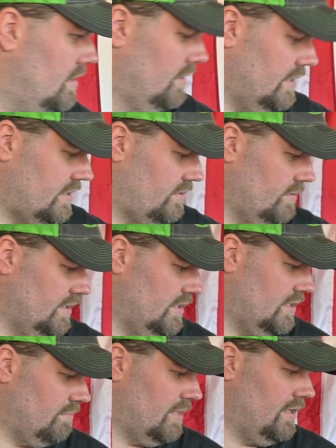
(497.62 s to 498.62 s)
Next
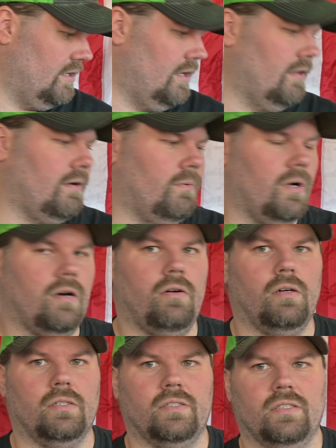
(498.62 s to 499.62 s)
one, my other
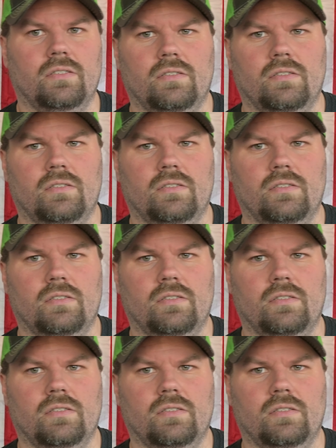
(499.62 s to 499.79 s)
workhorse.